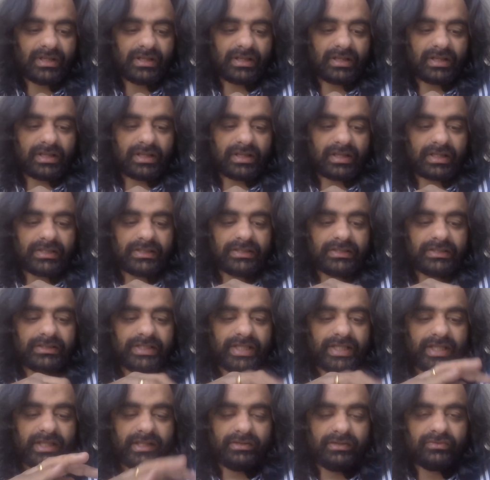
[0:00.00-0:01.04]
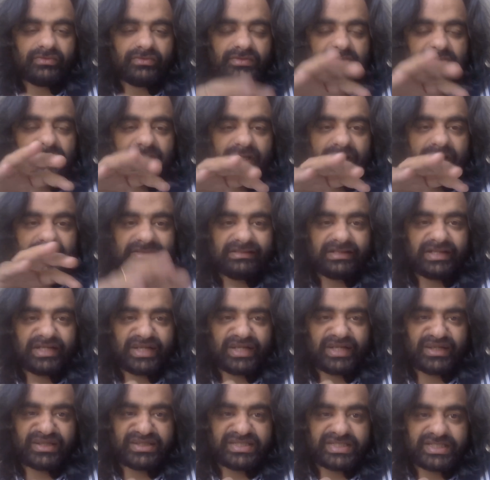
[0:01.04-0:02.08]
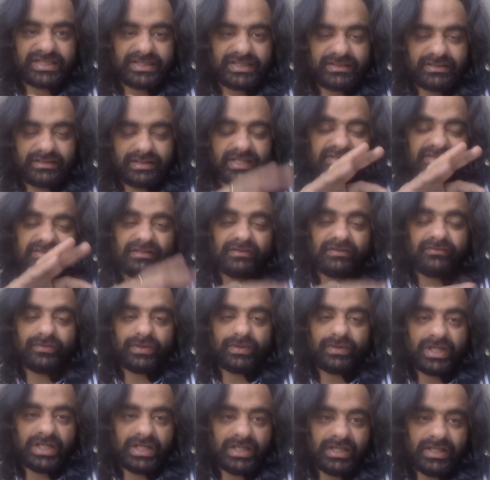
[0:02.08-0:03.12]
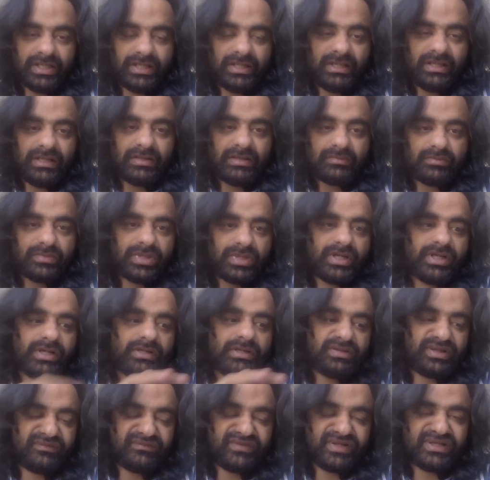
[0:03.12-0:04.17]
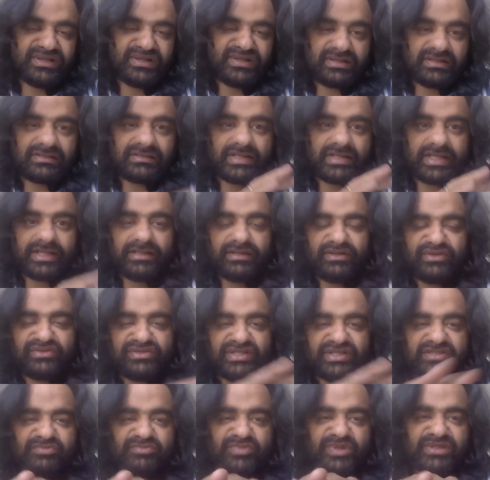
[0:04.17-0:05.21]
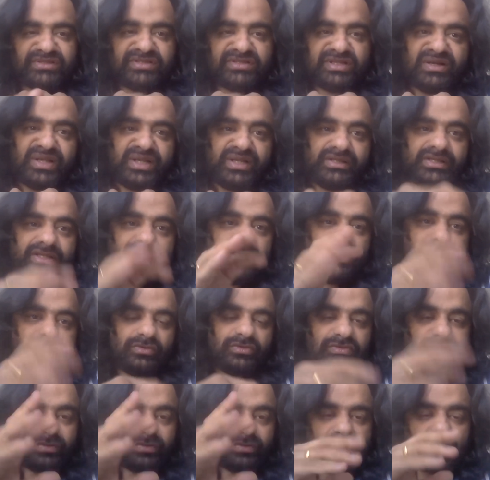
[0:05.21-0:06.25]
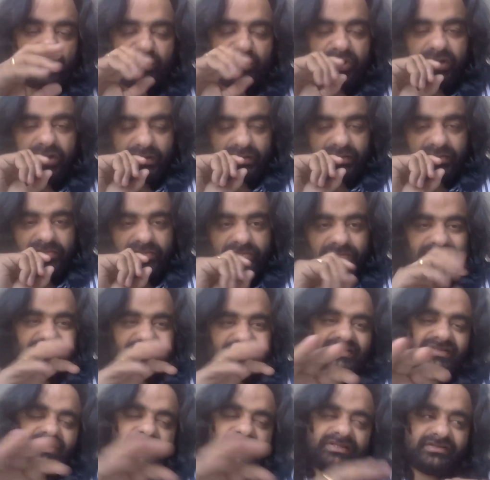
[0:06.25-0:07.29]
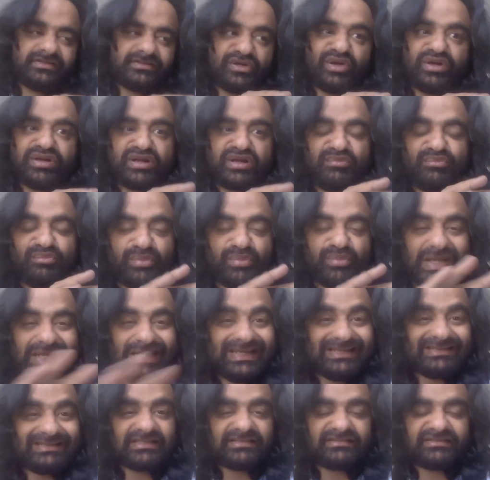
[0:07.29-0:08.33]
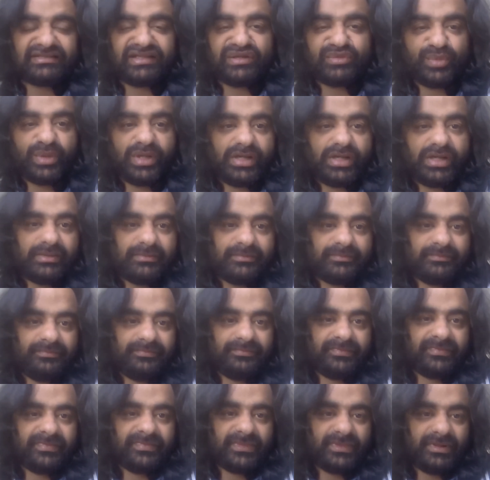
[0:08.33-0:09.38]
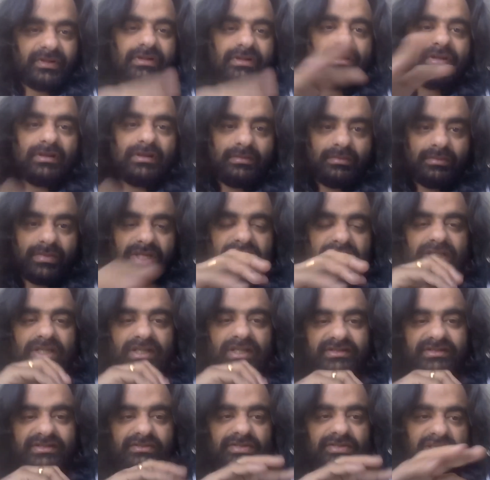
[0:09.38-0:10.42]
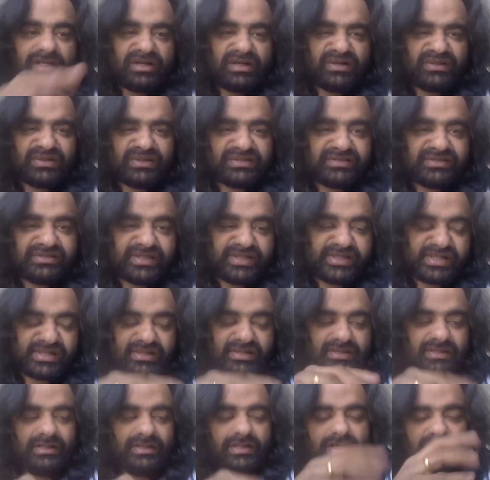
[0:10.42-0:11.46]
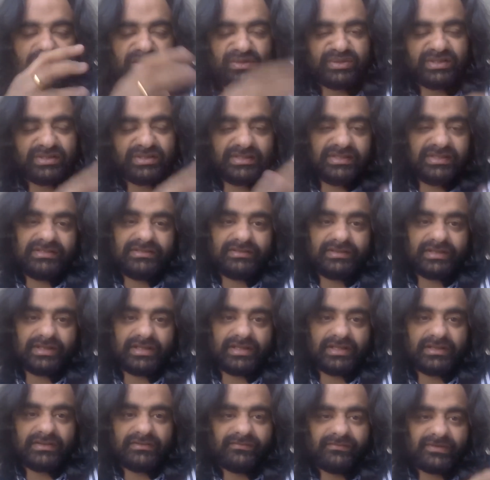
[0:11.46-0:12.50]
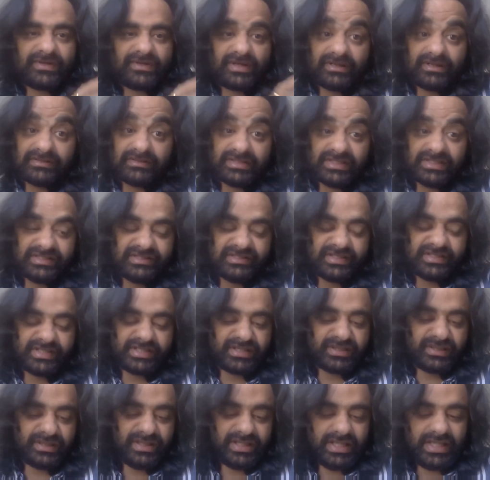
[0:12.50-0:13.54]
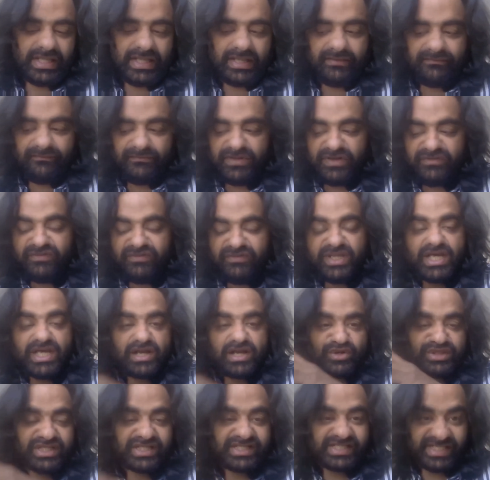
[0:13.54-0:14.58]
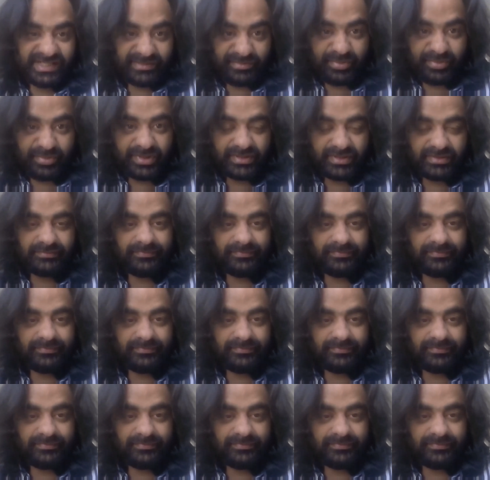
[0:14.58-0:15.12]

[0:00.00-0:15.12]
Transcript: they use diesel fuel, but during when it is like, you know, 6 months sunlight, they use solar power. So it's not completely sustainable, but that's how they run the station. Now, this is for a research station. When we are on the ship